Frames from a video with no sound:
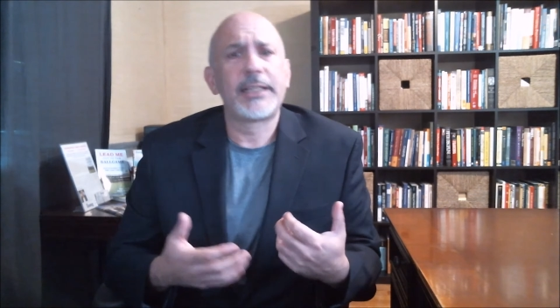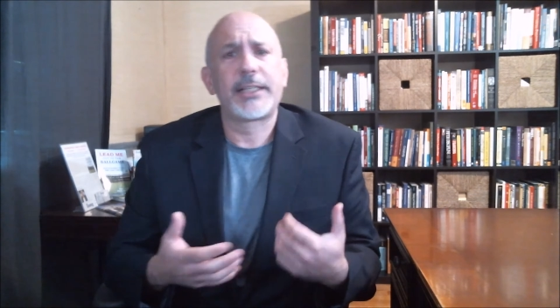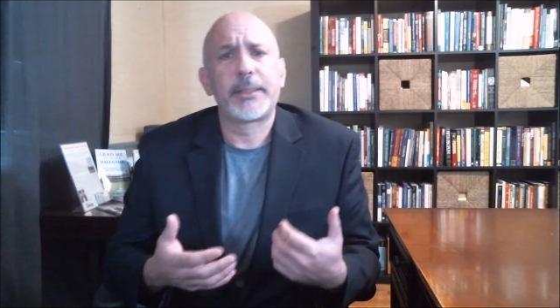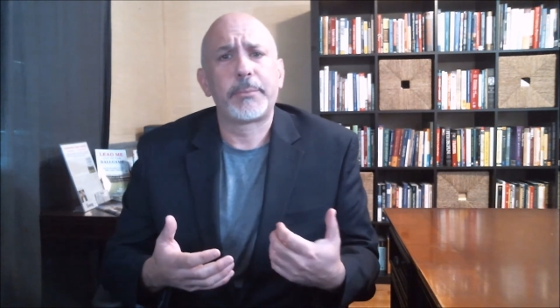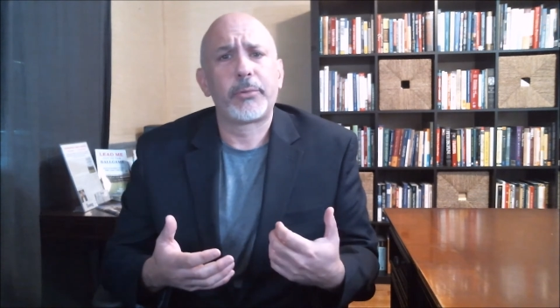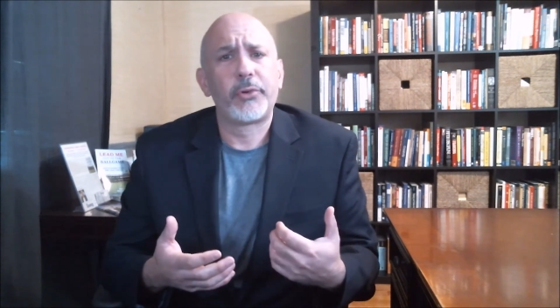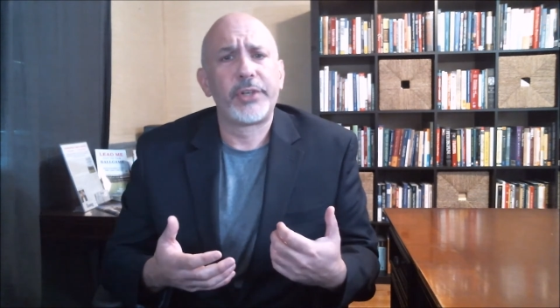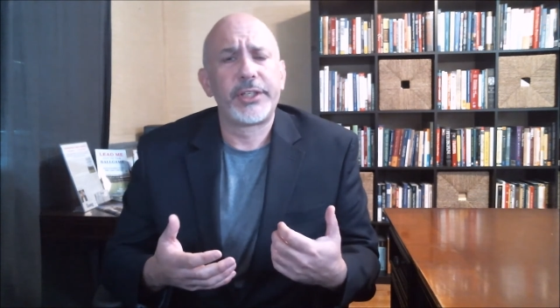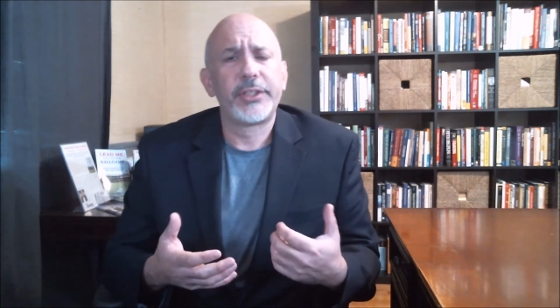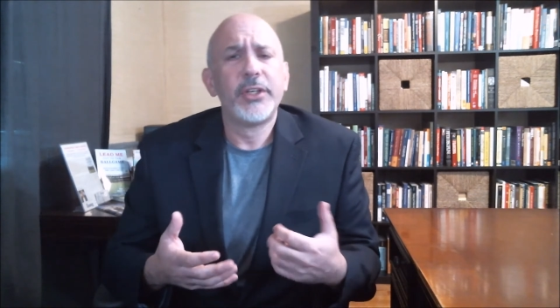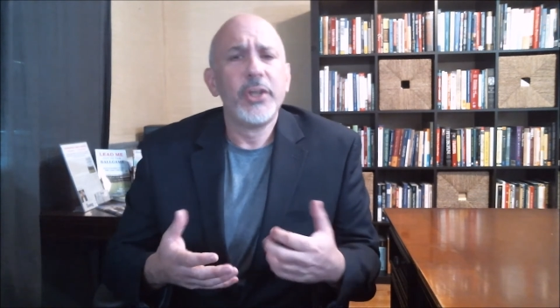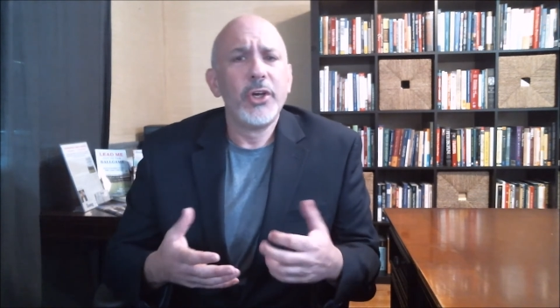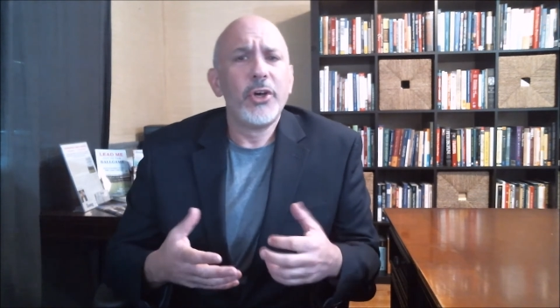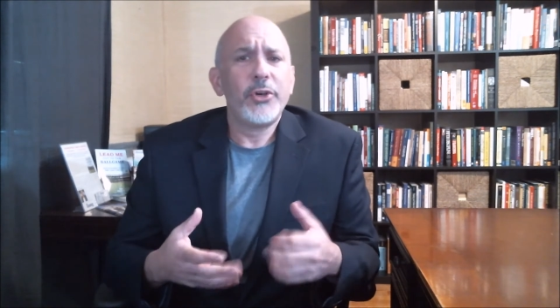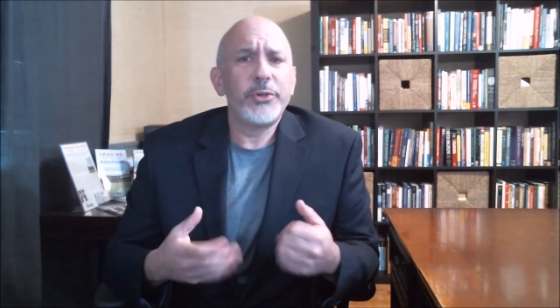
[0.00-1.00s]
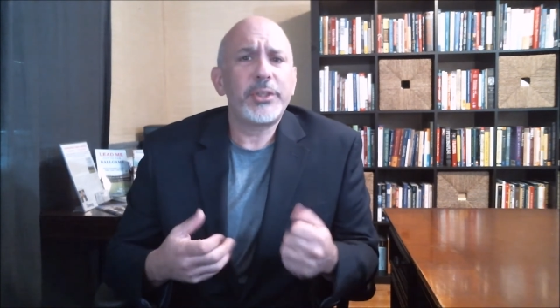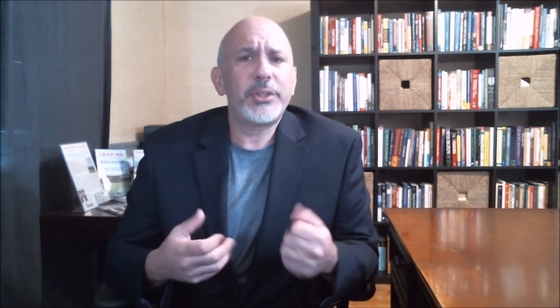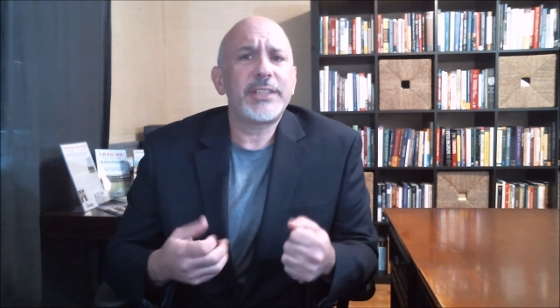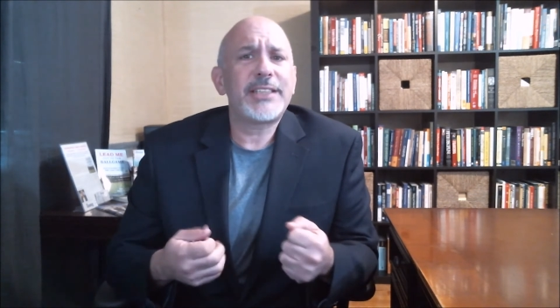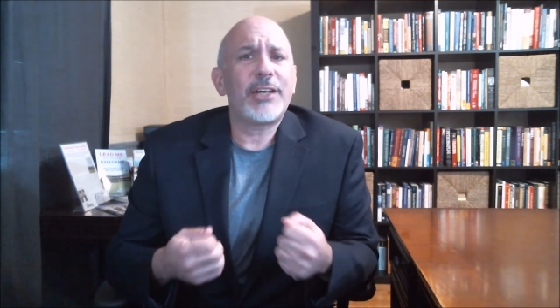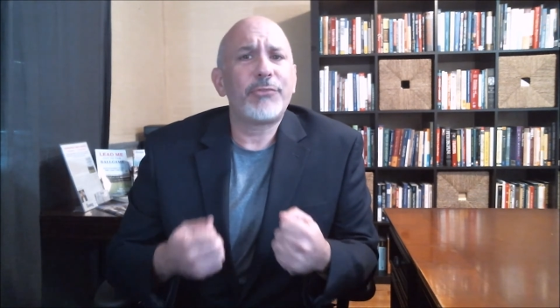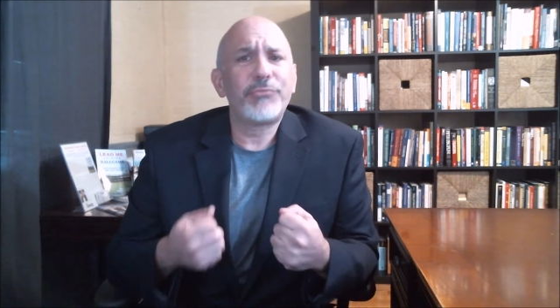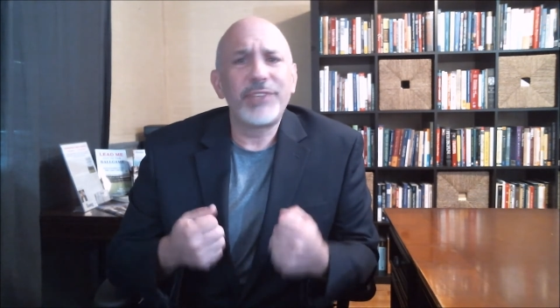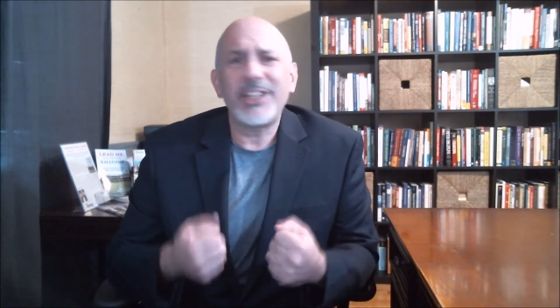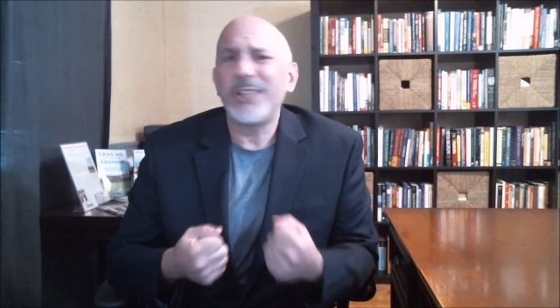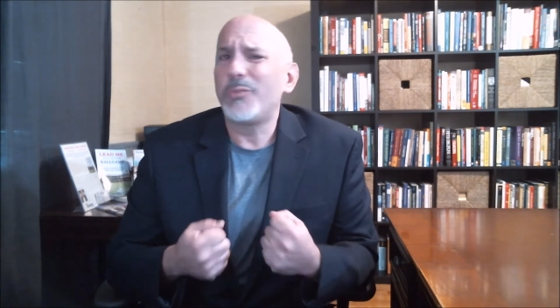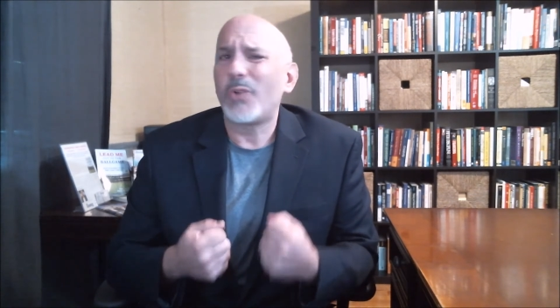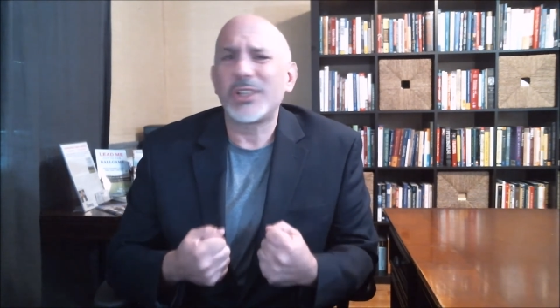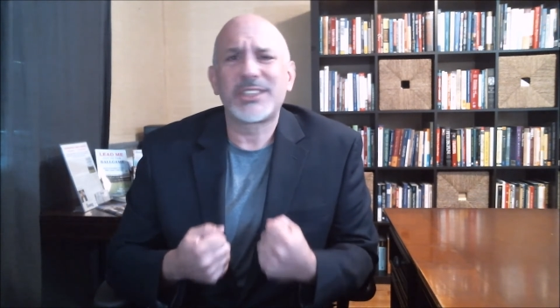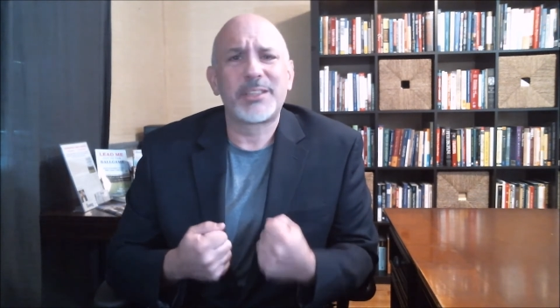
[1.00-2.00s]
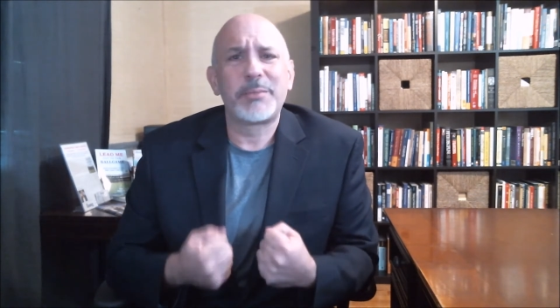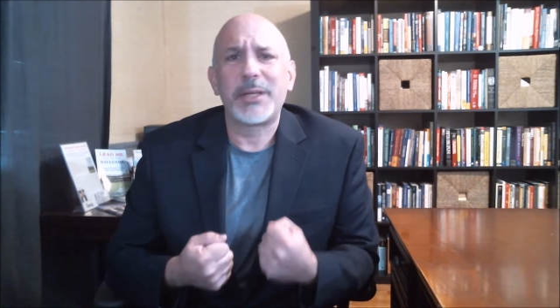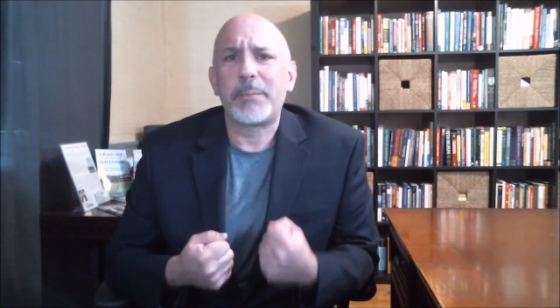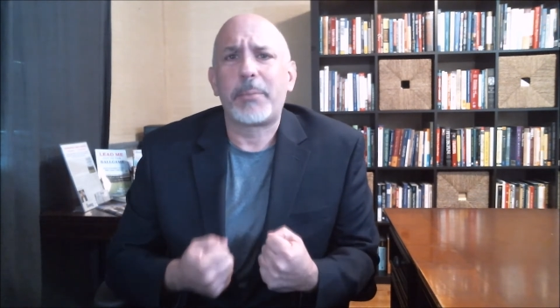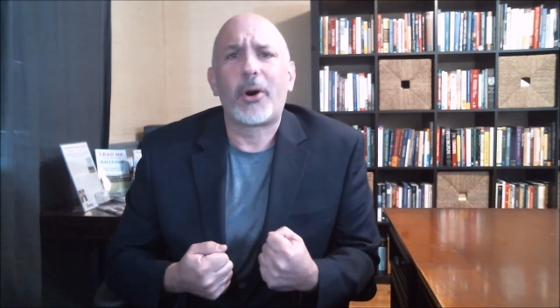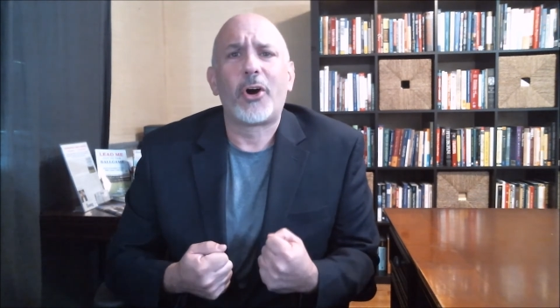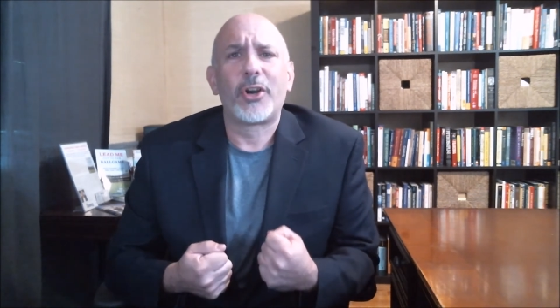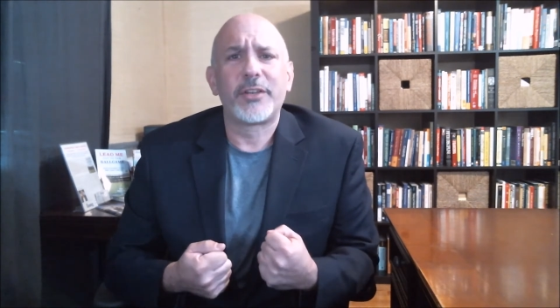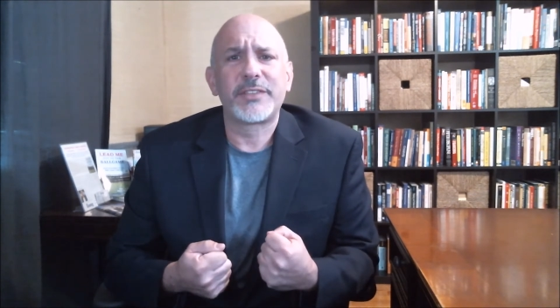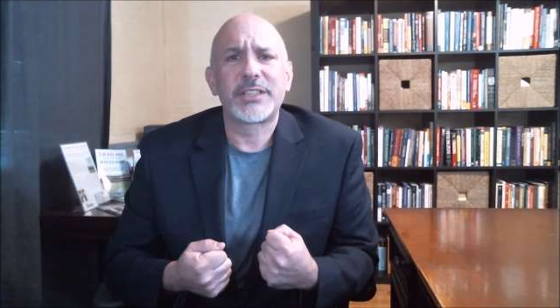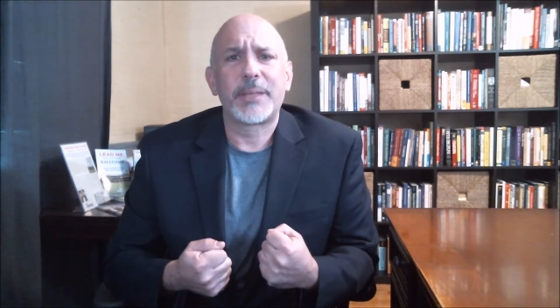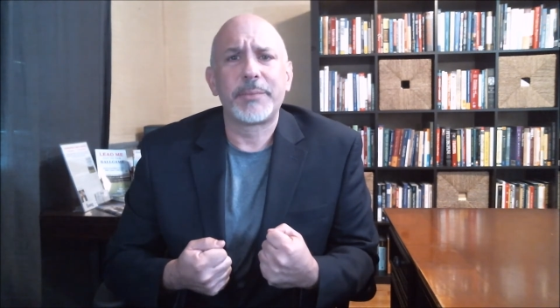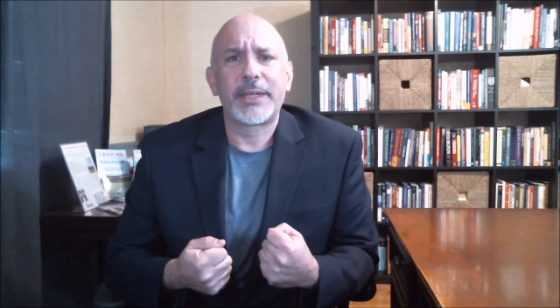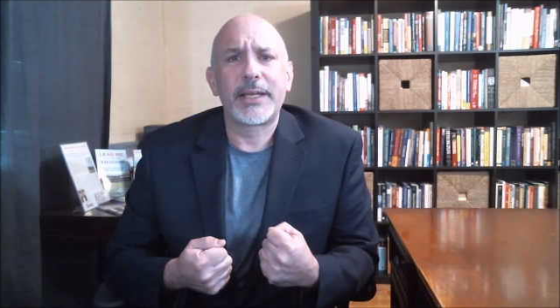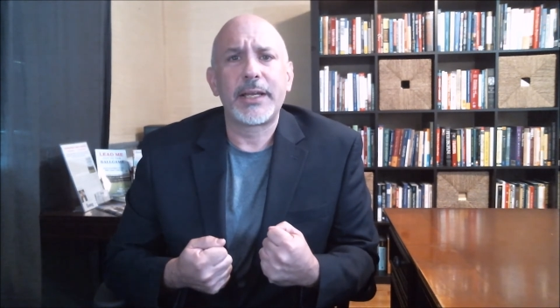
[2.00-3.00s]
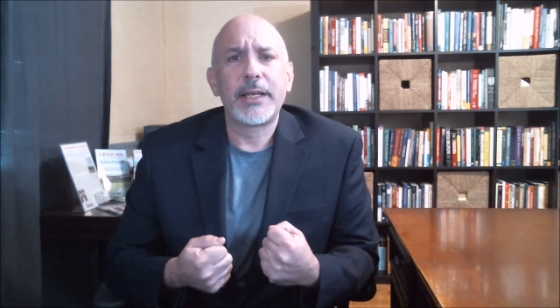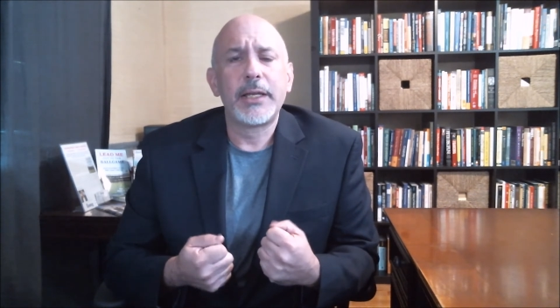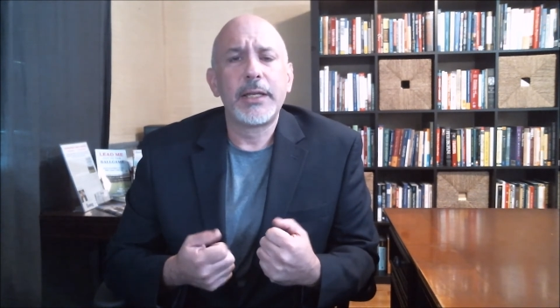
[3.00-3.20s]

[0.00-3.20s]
an employee who you can tell really wants to be a part of something,